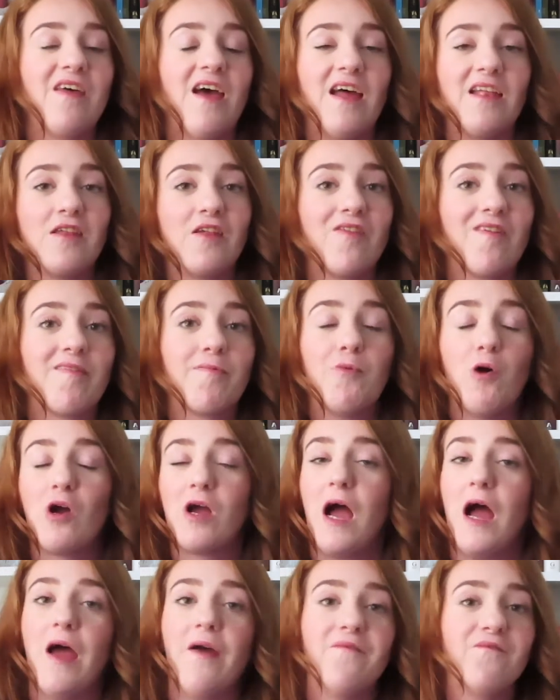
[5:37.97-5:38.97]
or if
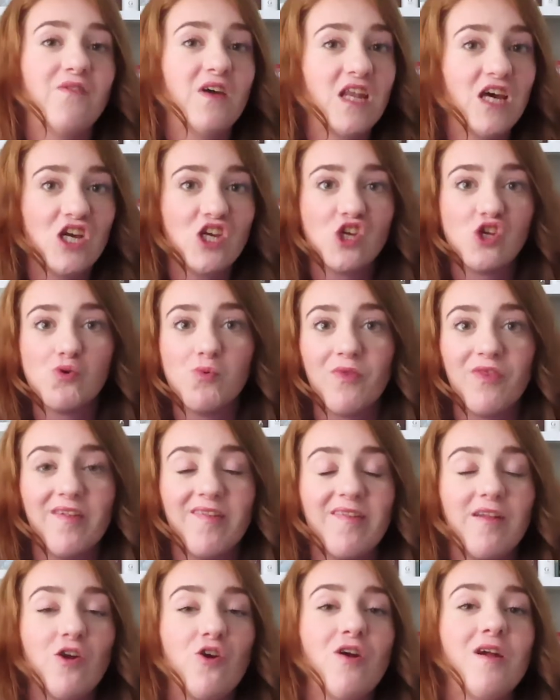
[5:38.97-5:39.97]
I am like,
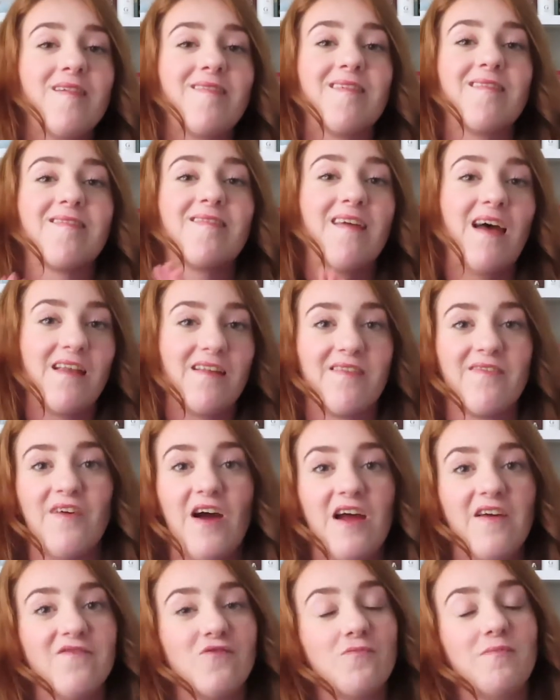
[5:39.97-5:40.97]
I need the next
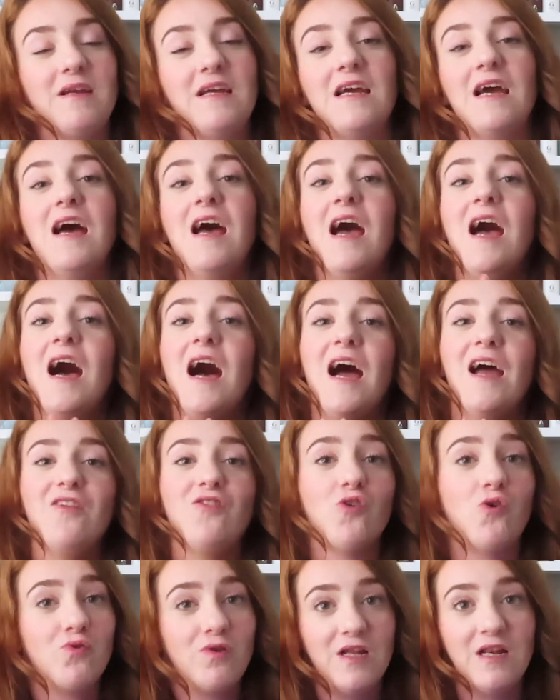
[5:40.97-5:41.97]
book ASAP.
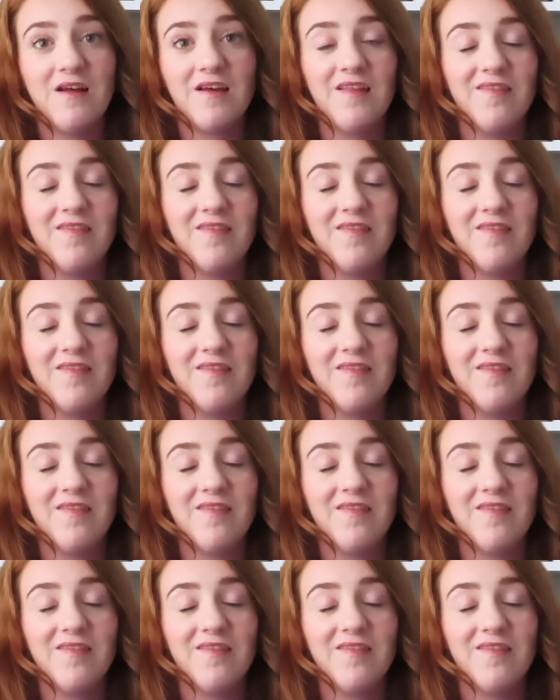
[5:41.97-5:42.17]
So,